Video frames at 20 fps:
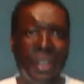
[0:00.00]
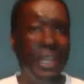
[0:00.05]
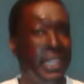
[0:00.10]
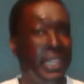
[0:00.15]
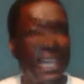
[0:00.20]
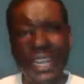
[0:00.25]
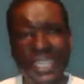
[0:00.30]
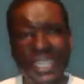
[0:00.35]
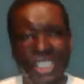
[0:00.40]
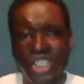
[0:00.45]

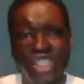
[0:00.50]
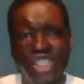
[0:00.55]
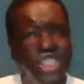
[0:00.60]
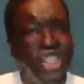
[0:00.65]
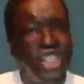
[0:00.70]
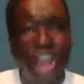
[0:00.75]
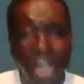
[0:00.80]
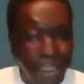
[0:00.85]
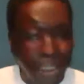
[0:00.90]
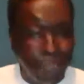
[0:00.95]
That is
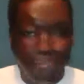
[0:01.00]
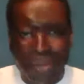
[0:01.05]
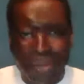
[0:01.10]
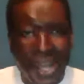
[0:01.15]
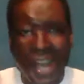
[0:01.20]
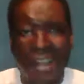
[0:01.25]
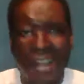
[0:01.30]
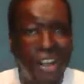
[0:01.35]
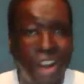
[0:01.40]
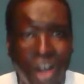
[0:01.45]
not
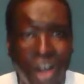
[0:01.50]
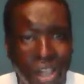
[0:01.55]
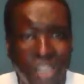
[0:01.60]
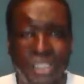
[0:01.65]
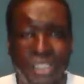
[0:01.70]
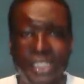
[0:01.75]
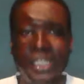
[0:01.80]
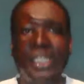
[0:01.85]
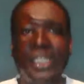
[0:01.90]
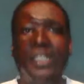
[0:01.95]
black
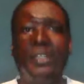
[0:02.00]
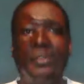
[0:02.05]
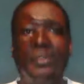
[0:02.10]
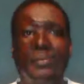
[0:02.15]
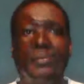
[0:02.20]
culture.